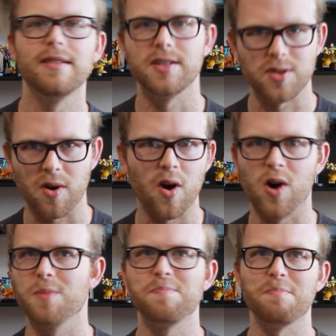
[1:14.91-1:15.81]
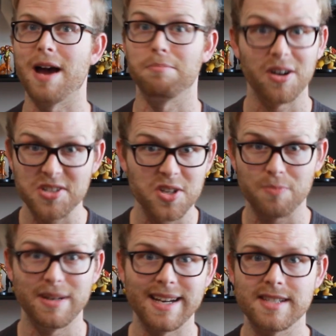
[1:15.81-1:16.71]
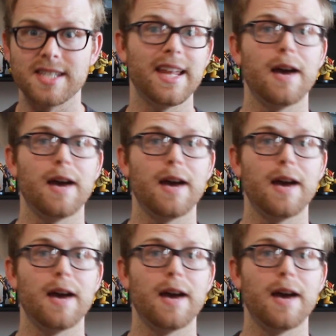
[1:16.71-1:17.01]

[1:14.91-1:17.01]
These are all my personal picks.